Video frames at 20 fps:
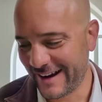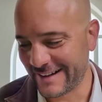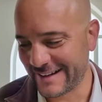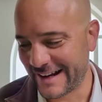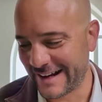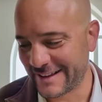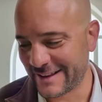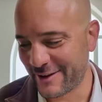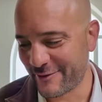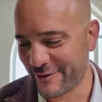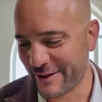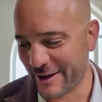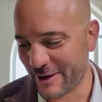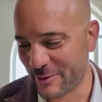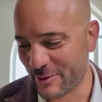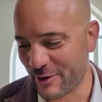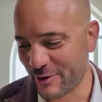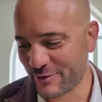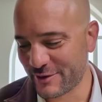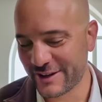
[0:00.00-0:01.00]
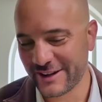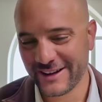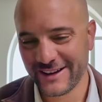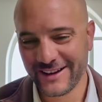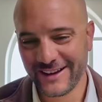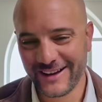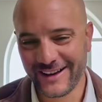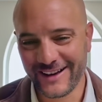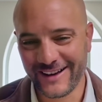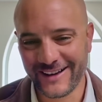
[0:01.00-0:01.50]
I love that quote.
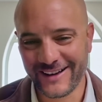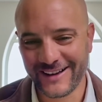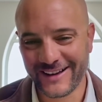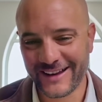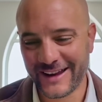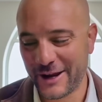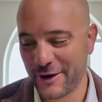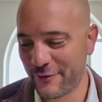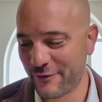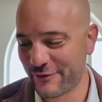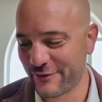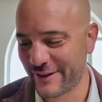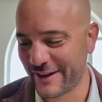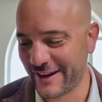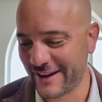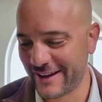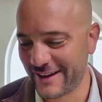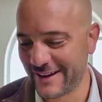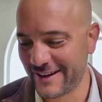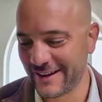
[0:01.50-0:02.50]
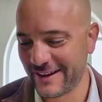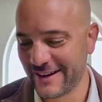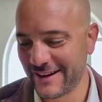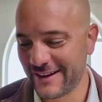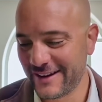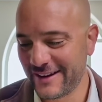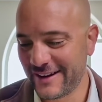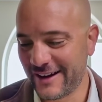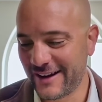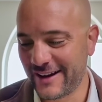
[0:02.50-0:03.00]
If they
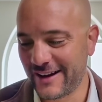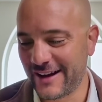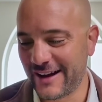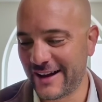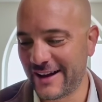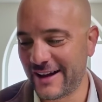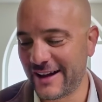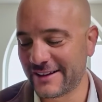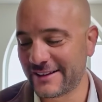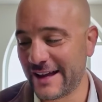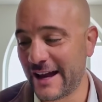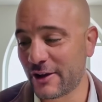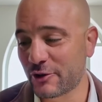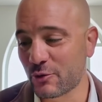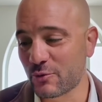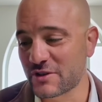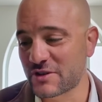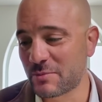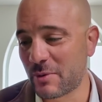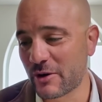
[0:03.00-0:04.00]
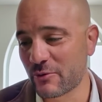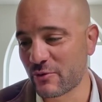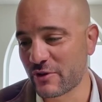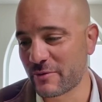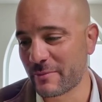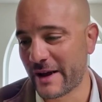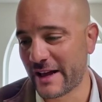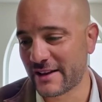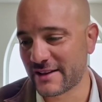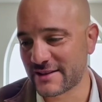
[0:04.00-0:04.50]
attack or respond
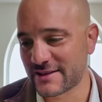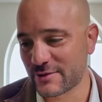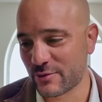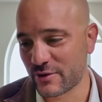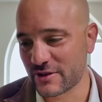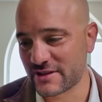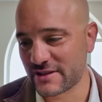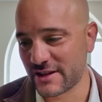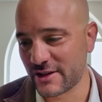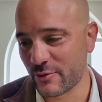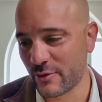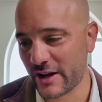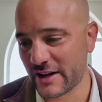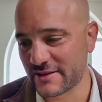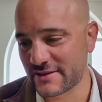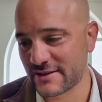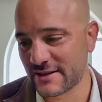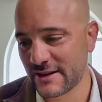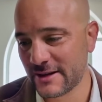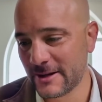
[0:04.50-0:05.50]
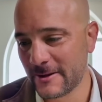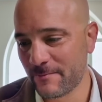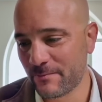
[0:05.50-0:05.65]
with malice towards the U.S.